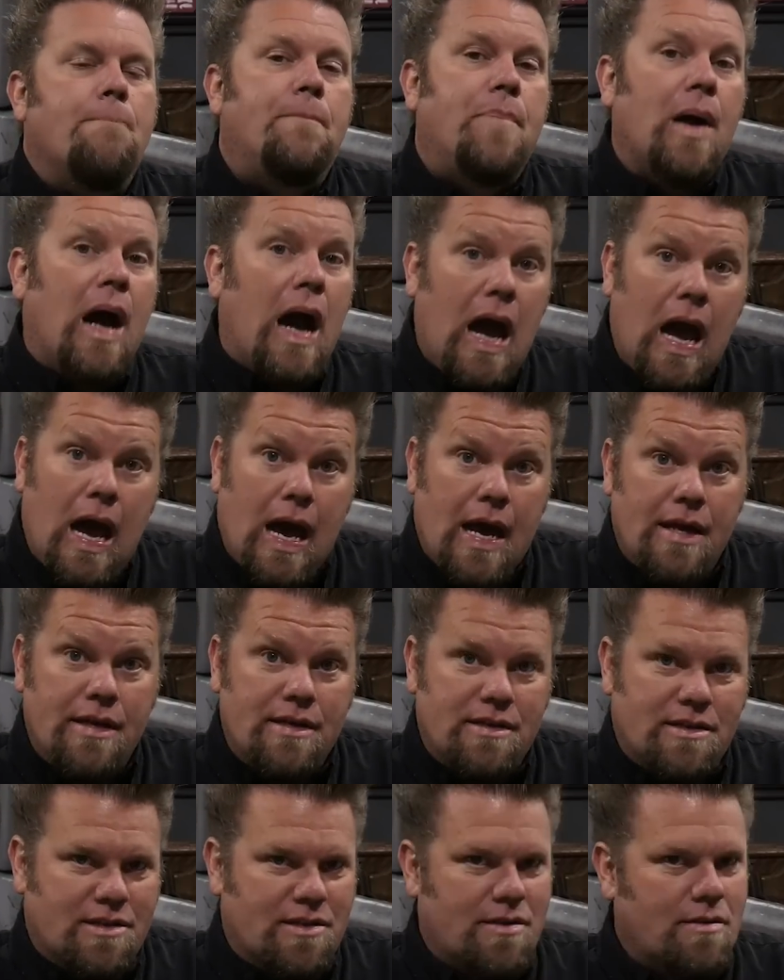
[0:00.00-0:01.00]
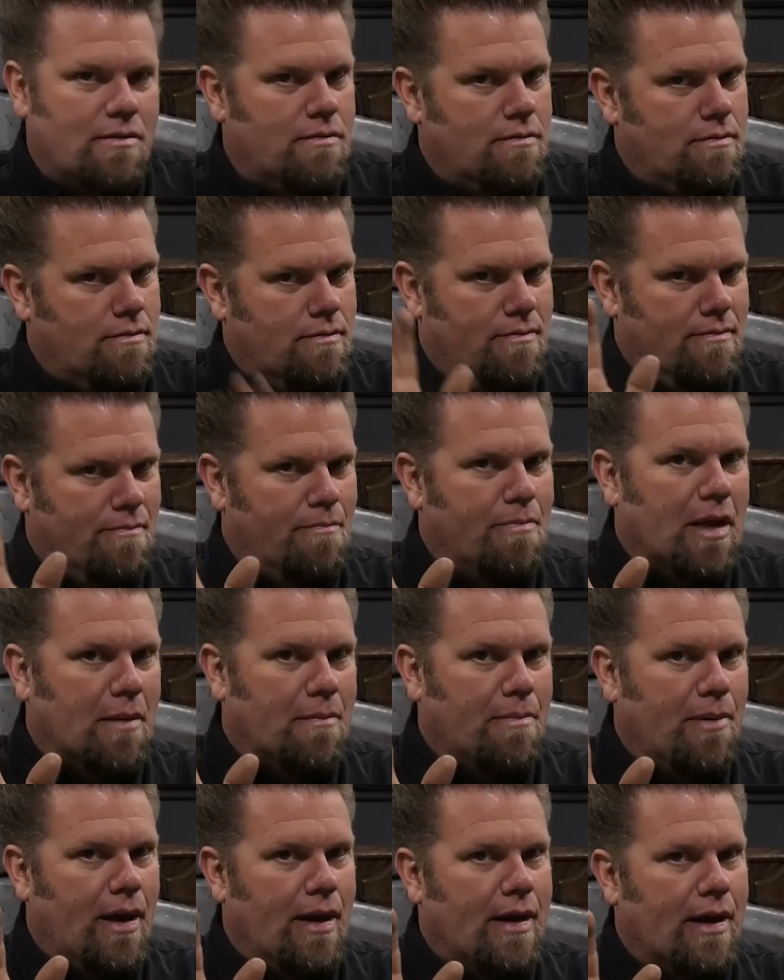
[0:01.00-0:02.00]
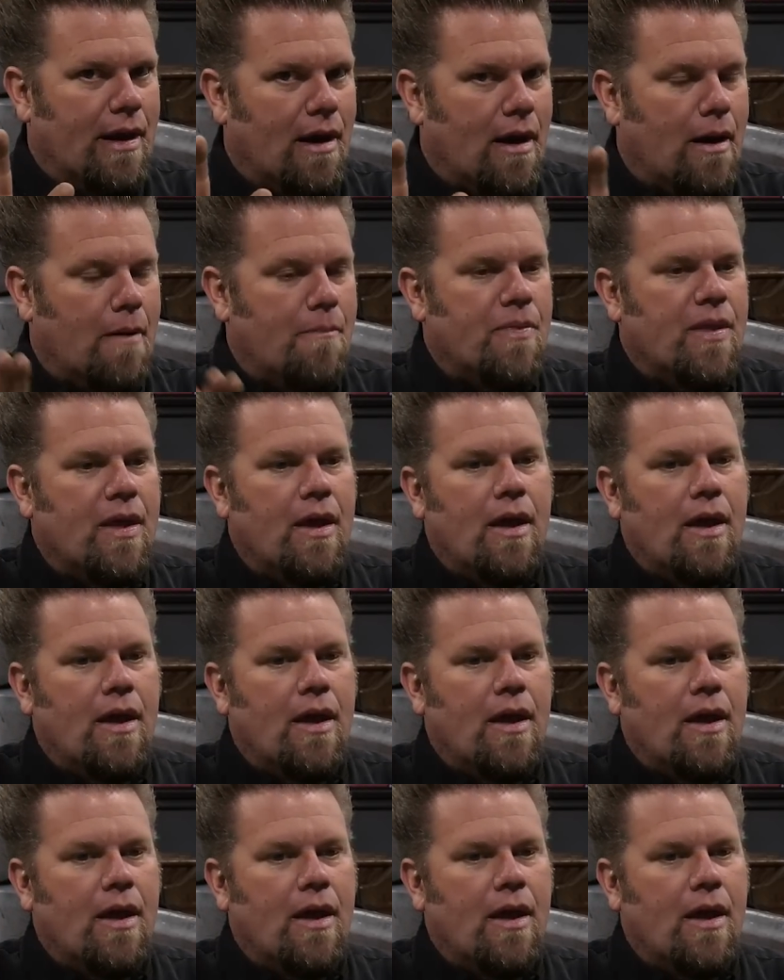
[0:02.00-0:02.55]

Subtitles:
But, big but here,